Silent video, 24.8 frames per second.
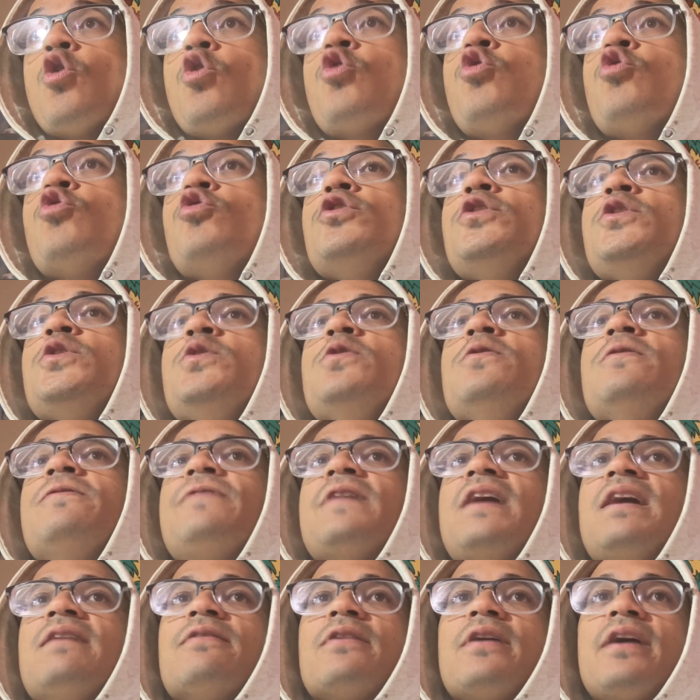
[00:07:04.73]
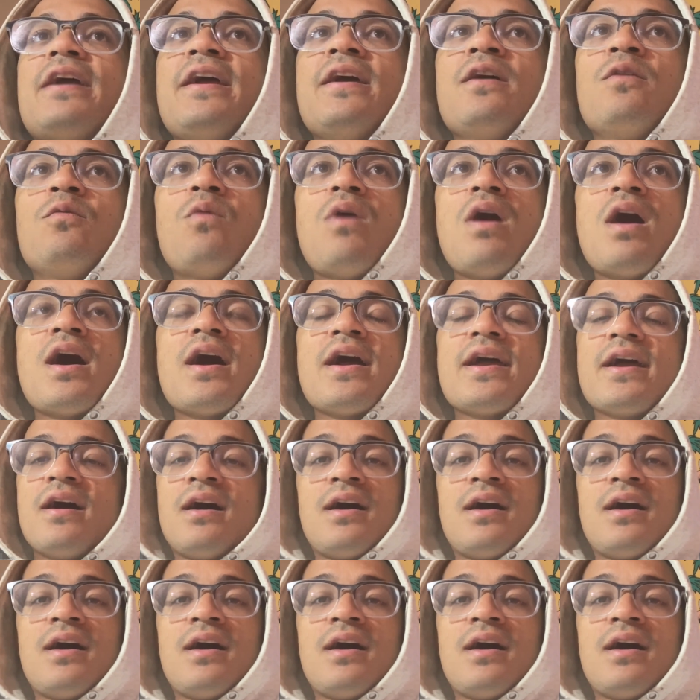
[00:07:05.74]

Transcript: Who do you favor and why?